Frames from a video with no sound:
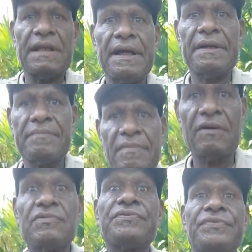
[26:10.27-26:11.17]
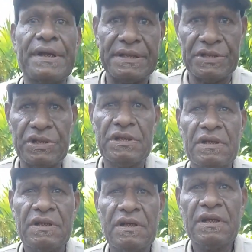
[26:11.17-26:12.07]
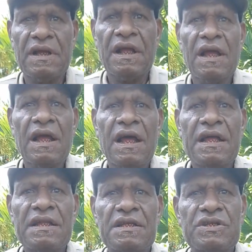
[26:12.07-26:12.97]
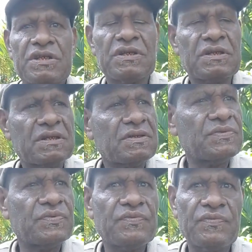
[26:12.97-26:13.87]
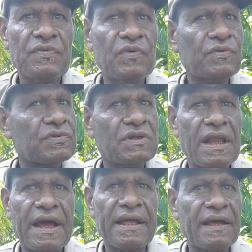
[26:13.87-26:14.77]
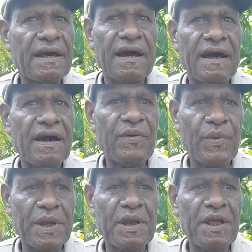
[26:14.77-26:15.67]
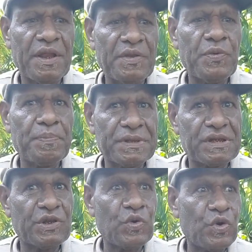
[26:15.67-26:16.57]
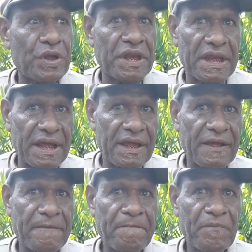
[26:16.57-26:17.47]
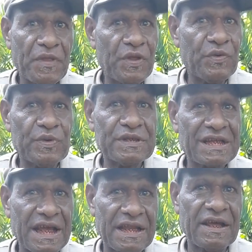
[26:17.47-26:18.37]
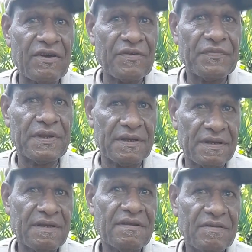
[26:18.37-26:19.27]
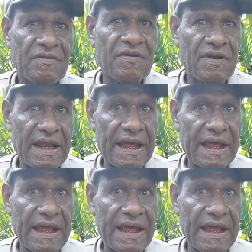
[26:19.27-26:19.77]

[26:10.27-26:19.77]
Mountain range. And it looks like when a new person go in there, you will scared out of the lake.